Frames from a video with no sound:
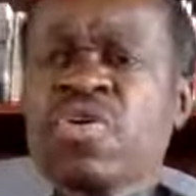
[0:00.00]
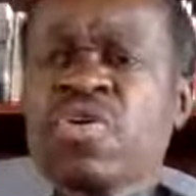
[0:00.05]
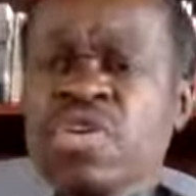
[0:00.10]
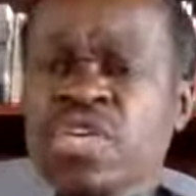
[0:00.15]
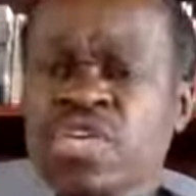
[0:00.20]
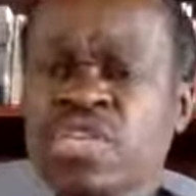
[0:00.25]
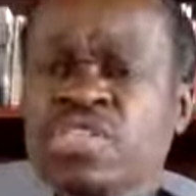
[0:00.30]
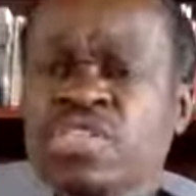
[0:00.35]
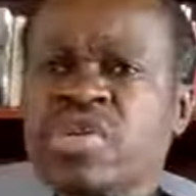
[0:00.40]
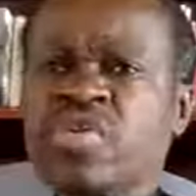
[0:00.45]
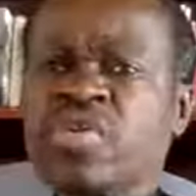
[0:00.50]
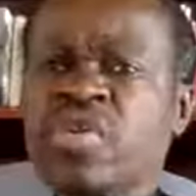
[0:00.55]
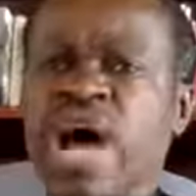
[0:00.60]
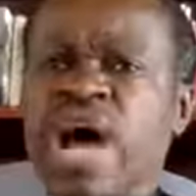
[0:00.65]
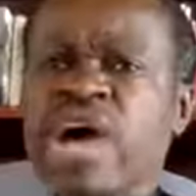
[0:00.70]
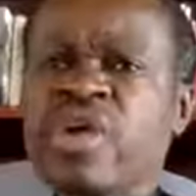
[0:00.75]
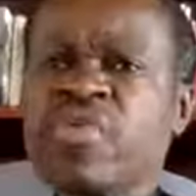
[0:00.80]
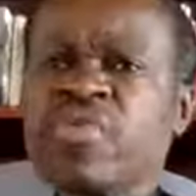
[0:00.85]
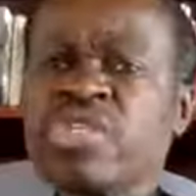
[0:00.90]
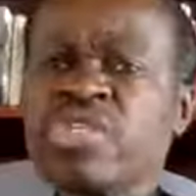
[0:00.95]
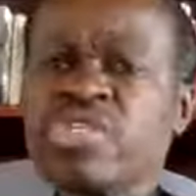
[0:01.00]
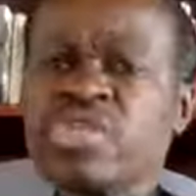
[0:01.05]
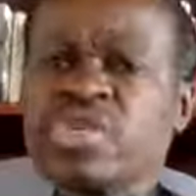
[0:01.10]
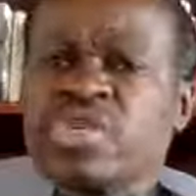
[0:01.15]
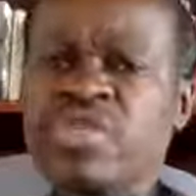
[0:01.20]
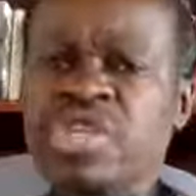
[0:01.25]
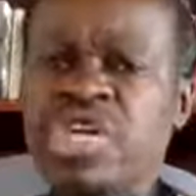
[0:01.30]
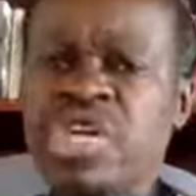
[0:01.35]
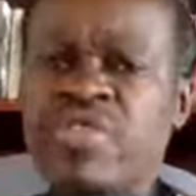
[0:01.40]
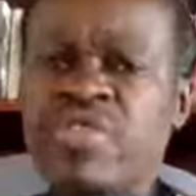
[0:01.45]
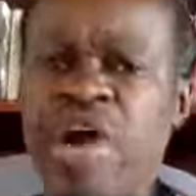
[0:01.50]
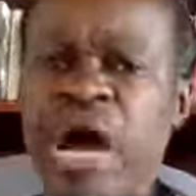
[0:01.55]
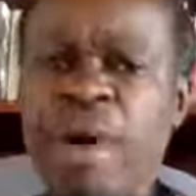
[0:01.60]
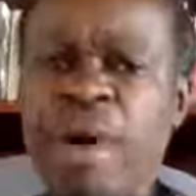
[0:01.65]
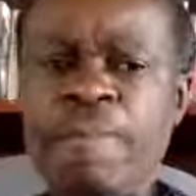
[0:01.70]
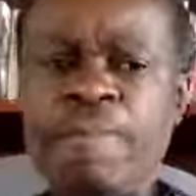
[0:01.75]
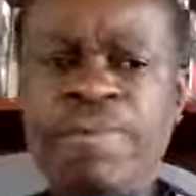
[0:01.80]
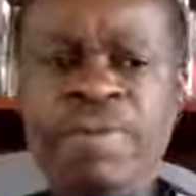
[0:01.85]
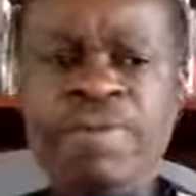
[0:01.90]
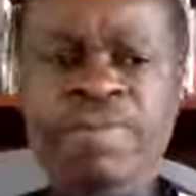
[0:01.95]
reason why we should give
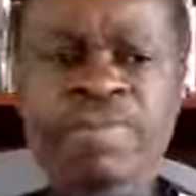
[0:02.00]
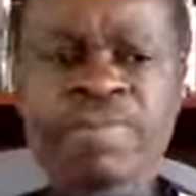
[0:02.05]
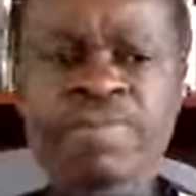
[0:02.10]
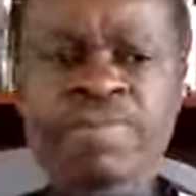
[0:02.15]
up.